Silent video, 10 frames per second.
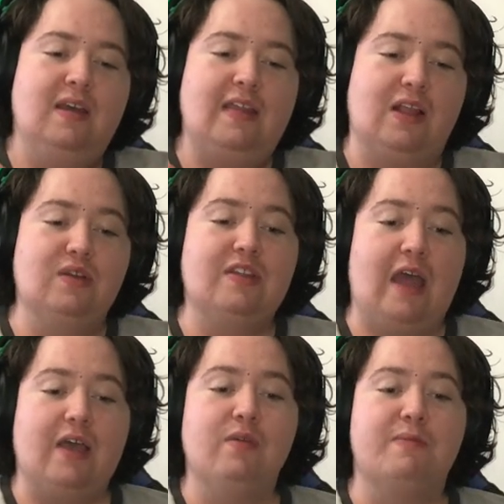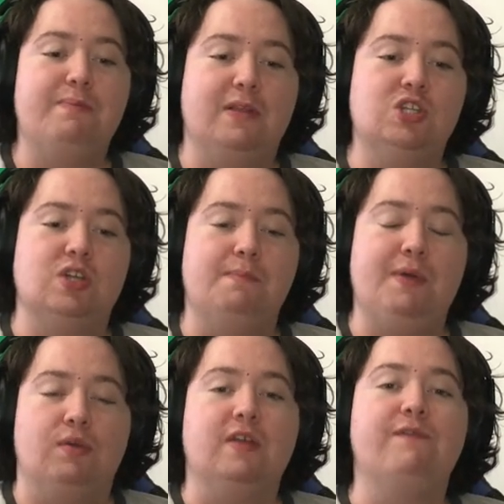That looks like it was literally
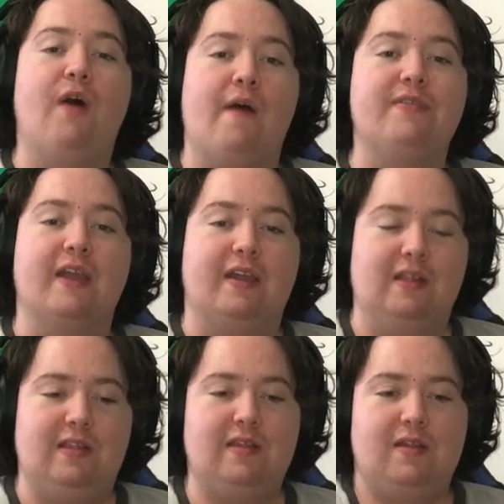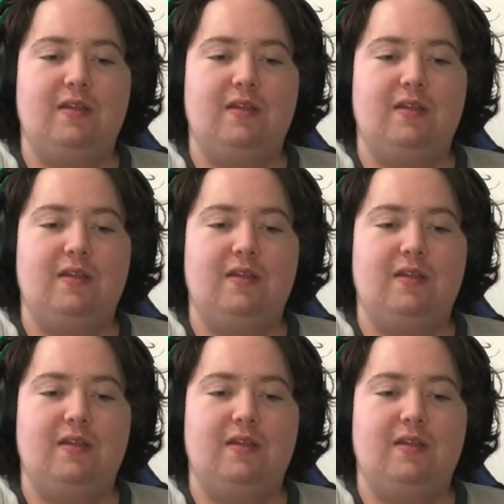built in five seconds.